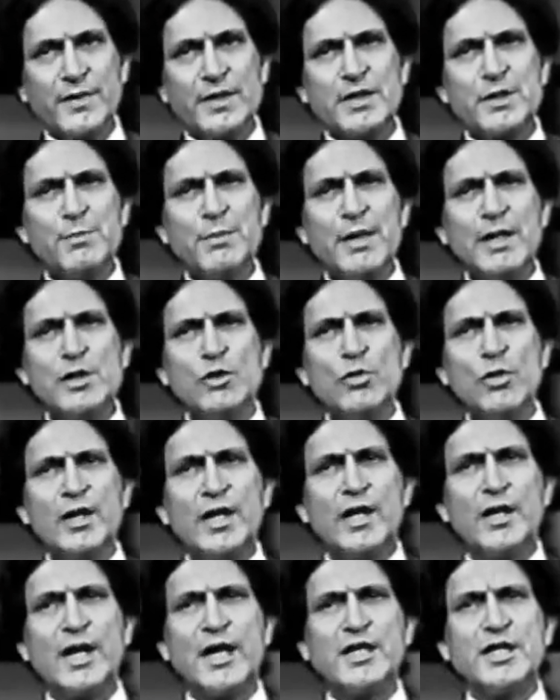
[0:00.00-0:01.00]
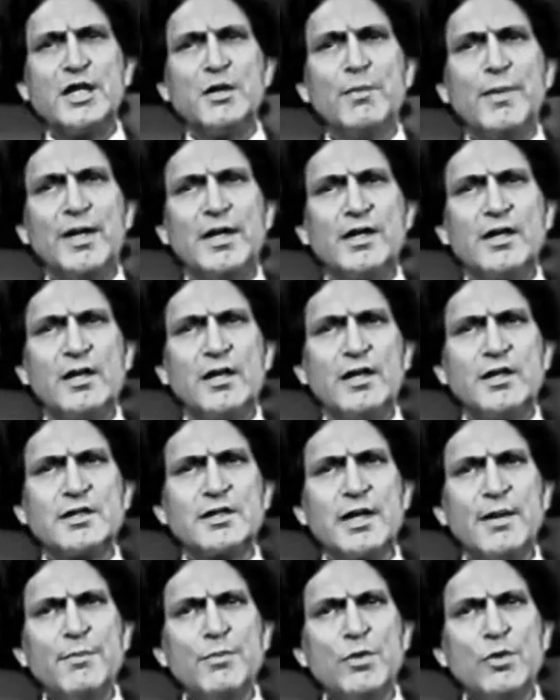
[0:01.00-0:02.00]
Spiritual enlightenment
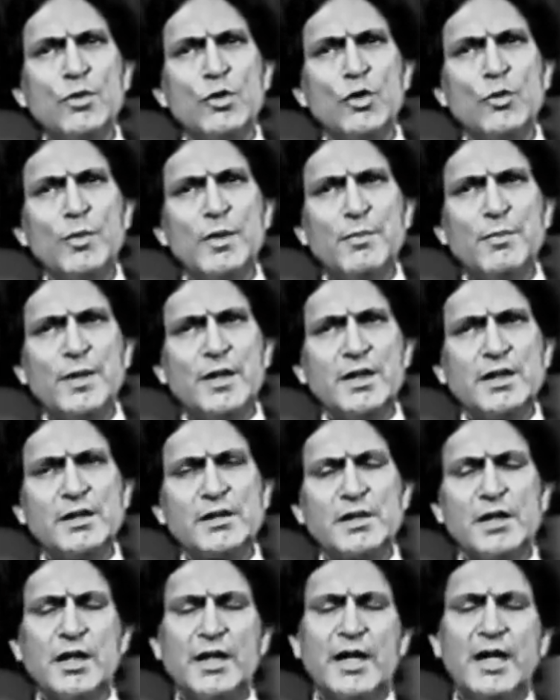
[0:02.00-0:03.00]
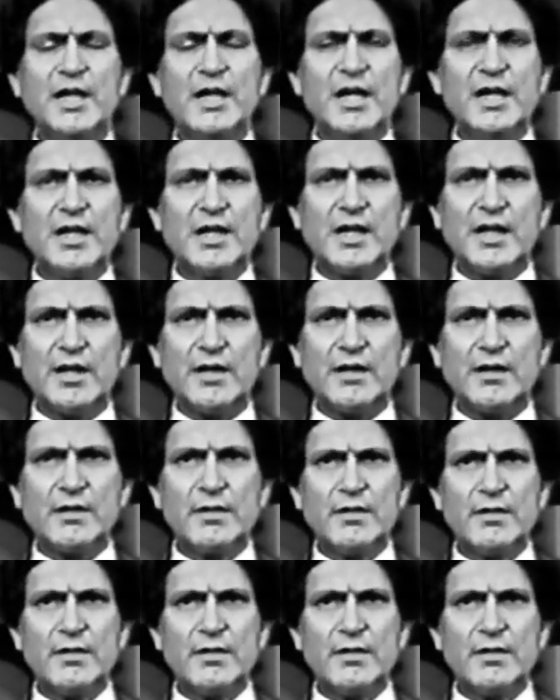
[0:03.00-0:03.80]
has come to human beings again and again.